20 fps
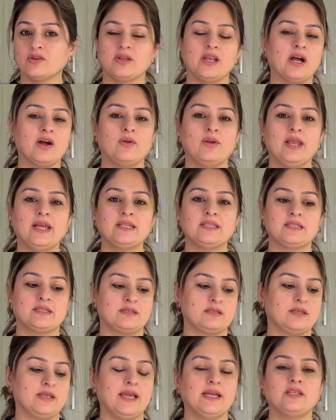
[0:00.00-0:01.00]
so now
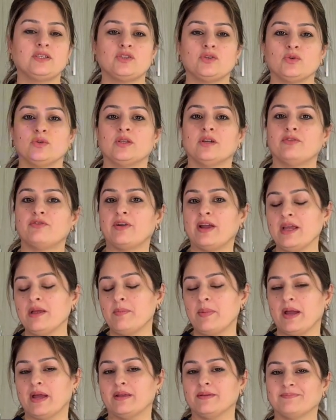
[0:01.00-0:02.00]
let's get to the
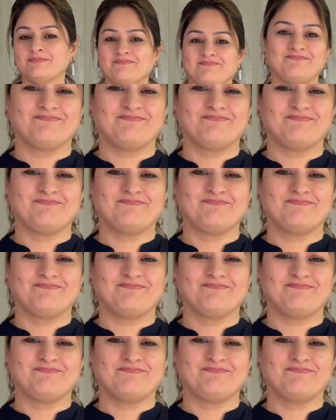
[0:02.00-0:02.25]
frying pan.